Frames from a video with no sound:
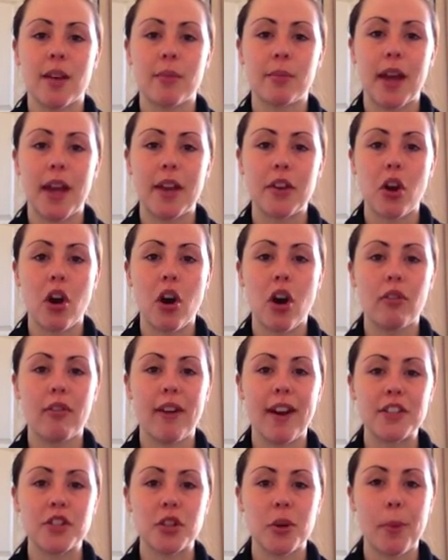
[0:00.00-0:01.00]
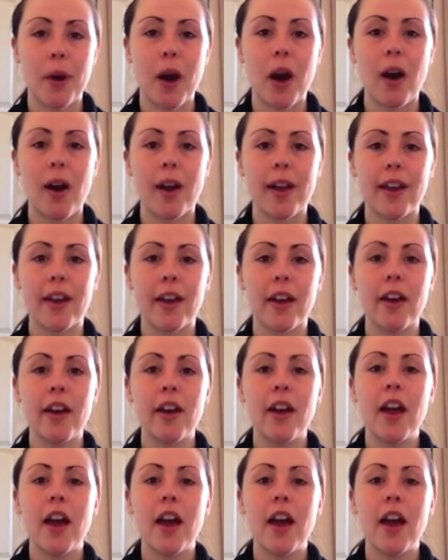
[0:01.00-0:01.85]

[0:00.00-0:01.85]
getting your heart rate up higher,